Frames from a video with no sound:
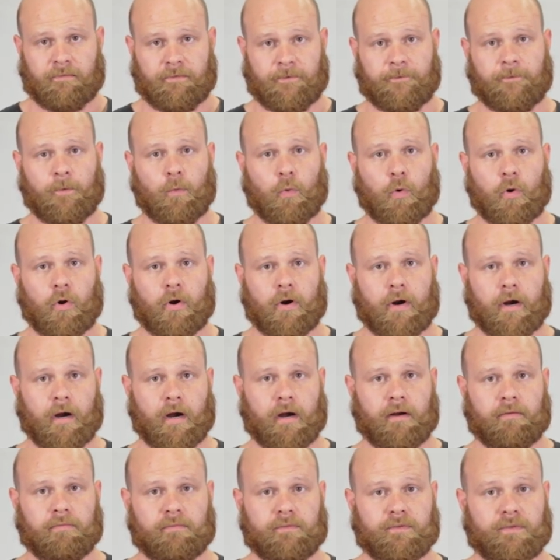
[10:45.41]

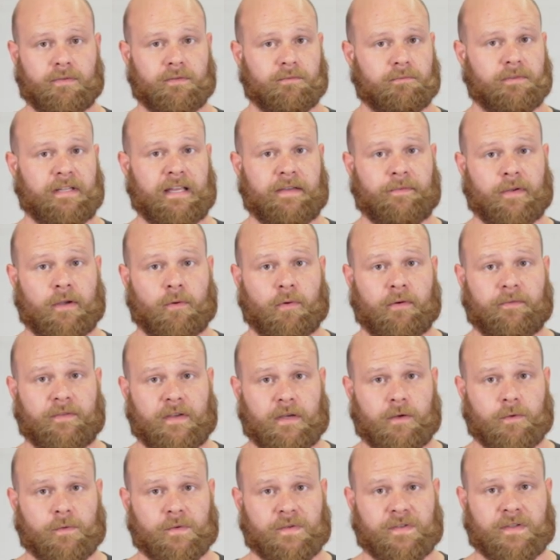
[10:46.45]
for leaving
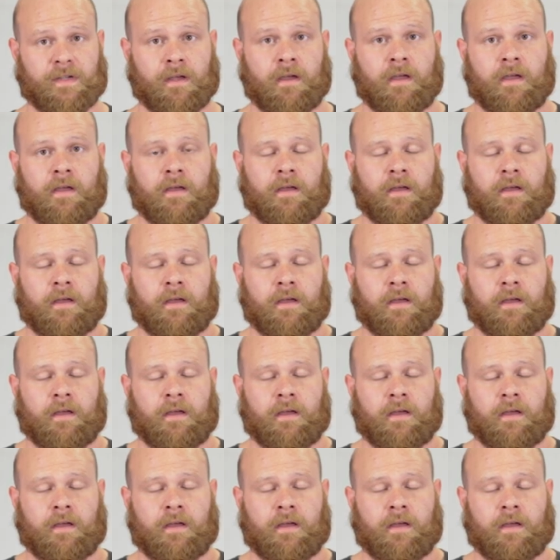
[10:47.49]
reviews.